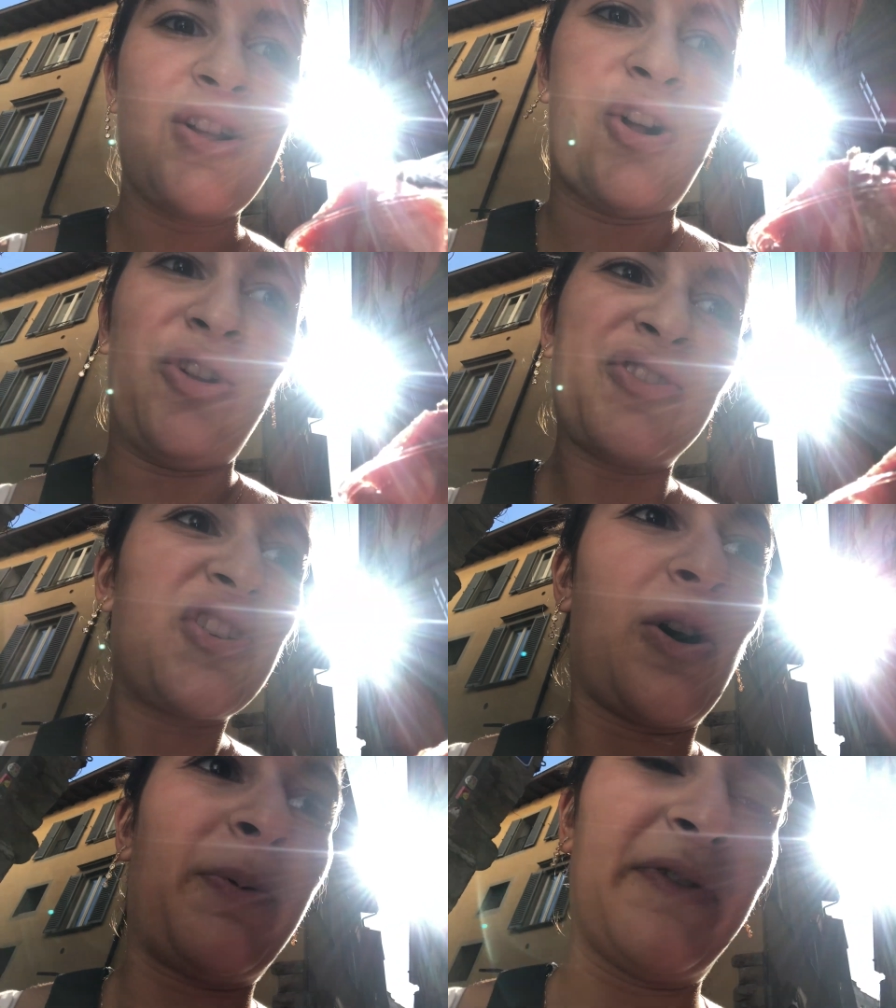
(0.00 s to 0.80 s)
on
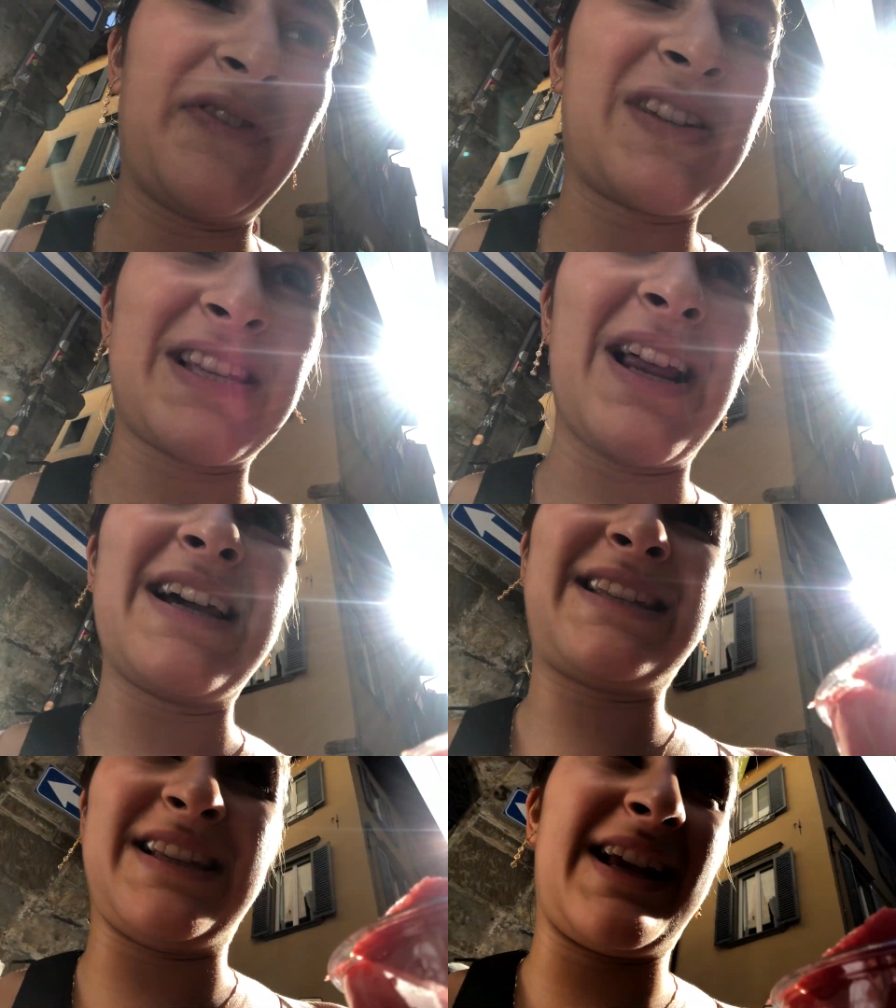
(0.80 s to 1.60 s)
top of
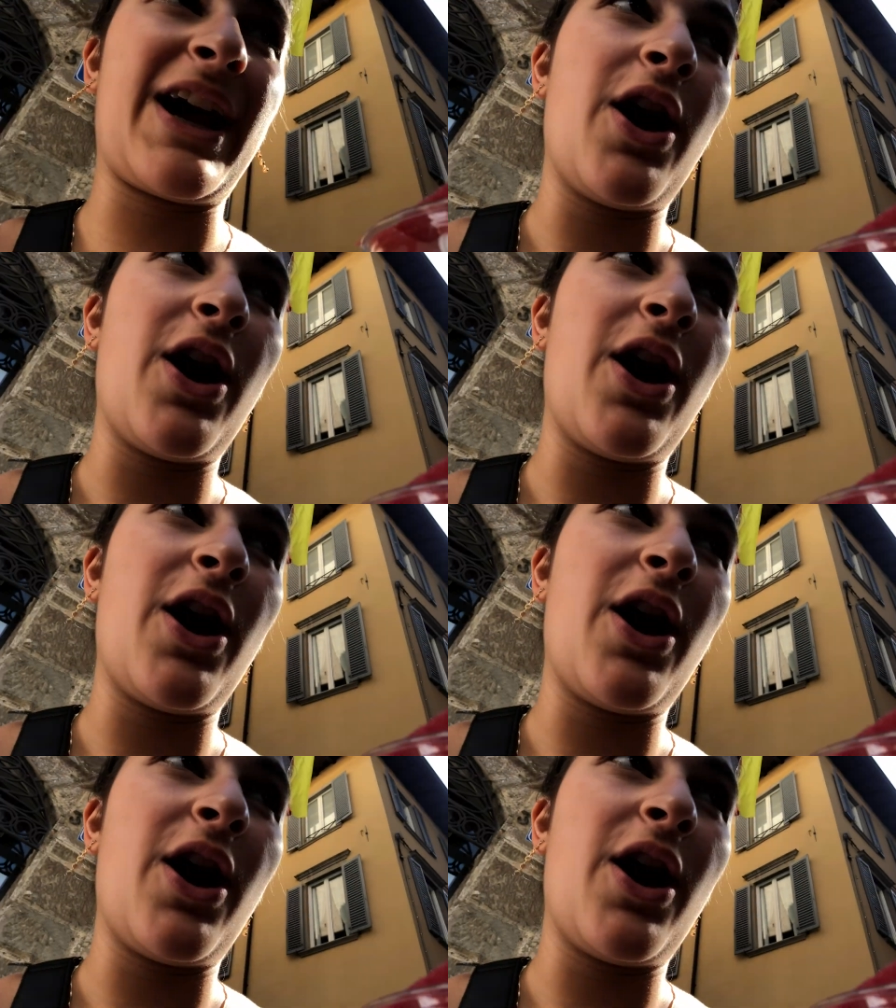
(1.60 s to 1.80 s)
slices, like